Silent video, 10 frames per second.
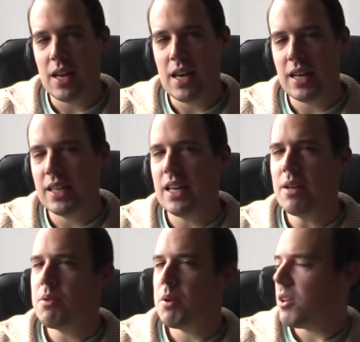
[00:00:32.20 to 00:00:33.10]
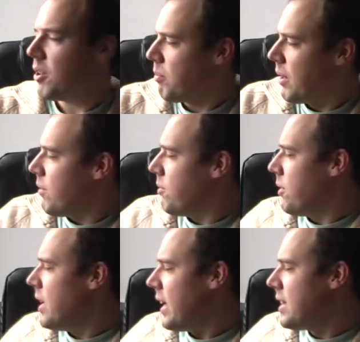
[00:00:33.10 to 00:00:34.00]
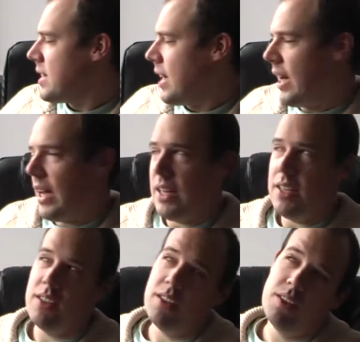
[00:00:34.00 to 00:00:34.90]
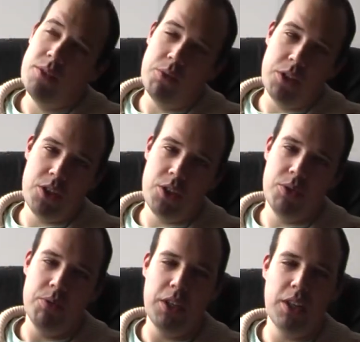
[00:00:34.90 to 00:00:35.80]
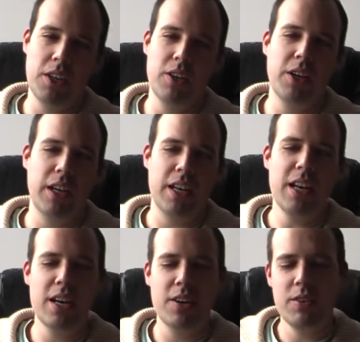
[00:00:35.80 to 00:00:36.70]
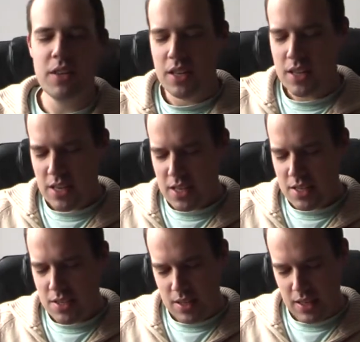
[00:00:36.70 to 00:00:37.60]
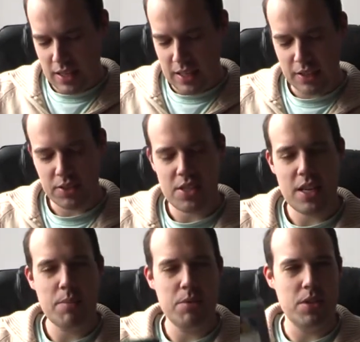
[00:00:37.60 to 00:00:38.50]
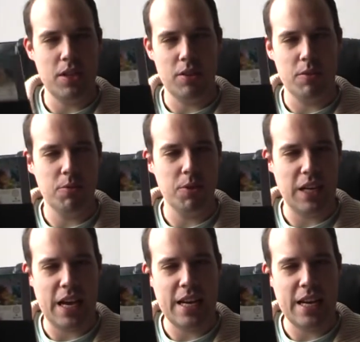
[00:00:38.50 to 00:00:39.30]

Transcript: And the game we're gonna play through next, and which we're gonna look at now, is Little Samson for the